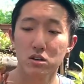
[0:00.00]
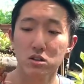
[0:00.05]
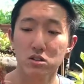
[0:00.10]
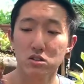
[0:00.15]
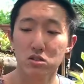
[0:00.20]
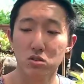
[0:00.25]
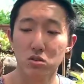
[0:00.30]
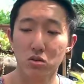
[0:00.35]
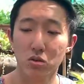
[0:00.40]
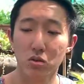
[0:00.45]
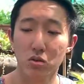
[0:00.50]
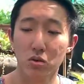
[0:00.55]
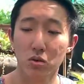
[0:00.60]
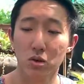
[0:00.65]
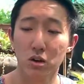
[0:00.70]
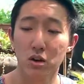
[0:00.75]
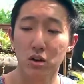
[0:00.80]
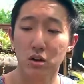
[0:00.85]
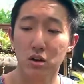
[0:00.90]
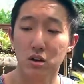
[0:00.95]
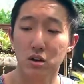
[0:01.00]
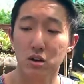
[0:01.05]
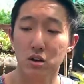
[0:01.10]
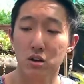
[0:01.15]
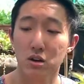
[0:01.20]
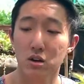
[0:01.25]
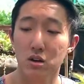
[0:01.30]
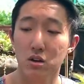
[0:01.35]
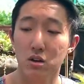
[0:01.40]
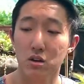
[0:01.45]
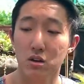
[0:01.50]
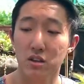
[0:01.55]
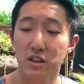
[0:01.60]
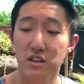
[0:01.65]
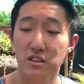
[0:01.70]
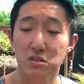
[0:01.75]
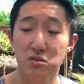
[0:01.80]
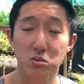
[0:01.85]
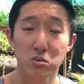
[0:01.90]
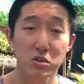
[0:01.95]
So
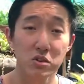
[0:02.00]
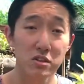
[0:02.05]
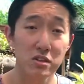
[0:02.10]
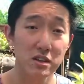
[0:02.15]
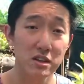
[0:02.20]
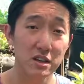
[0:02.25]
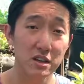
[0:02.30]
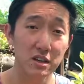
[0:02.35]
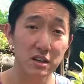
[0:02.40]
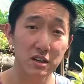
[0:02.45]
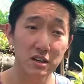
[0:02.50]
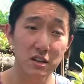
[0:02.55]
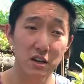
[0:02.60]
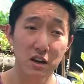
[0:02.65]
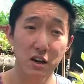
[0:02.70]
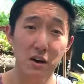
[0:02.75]
that's one thing.